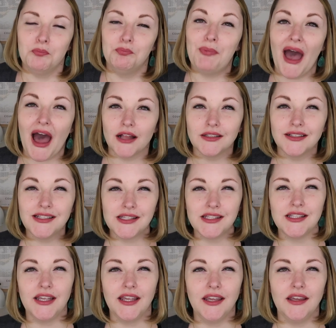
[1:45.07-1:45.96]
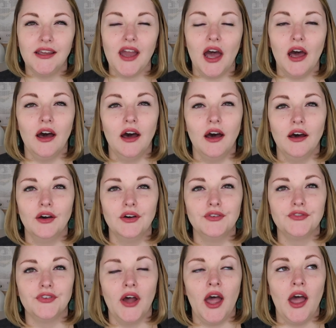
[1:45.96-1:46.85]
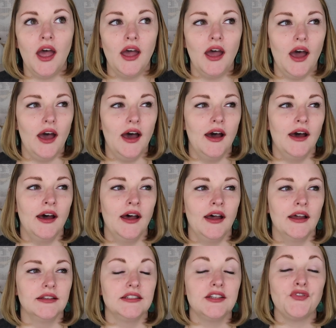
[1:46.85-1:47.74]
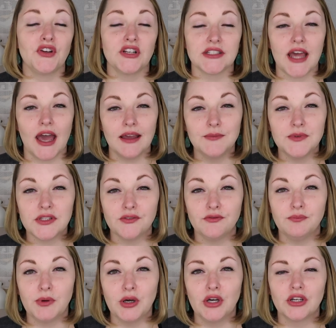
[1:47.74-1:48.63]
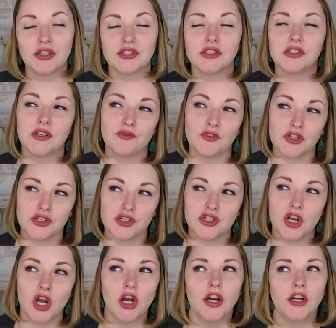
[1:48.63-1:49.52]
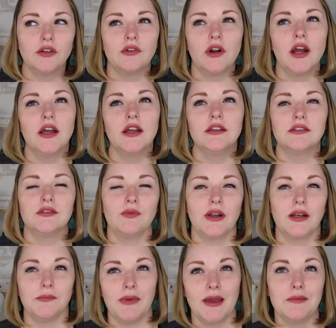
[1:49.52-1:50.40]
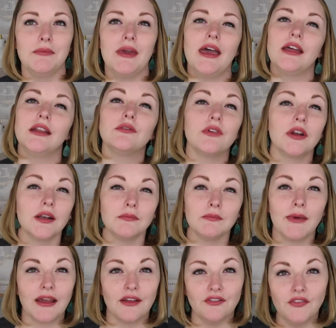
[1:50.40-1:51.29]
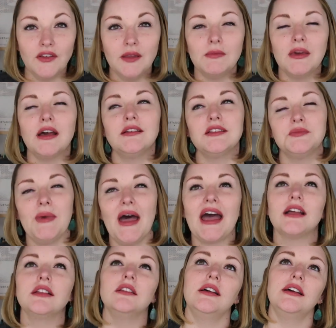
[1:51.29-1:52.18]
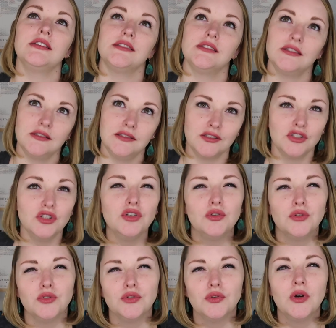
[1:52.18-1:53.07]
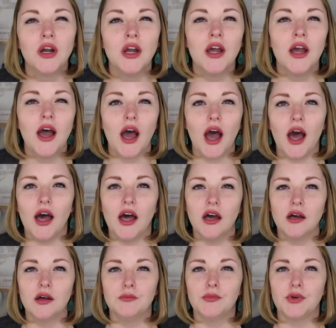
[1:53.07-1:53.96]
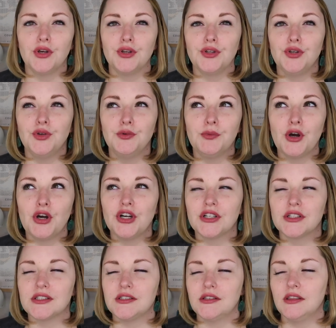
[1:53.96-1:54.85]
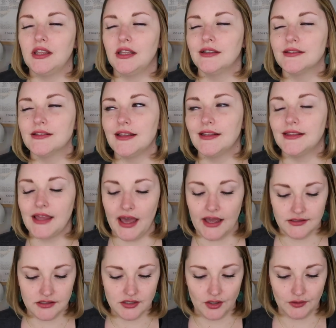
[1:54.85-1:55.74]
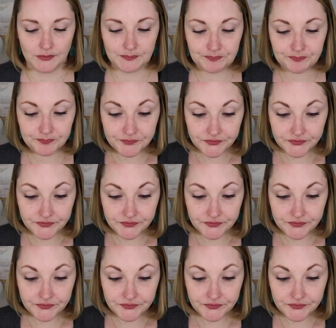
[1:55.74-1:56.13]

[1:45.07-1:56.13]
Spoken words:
balancing of different types of books, different genres, written by men, written by females, backlists, new books and things like that. So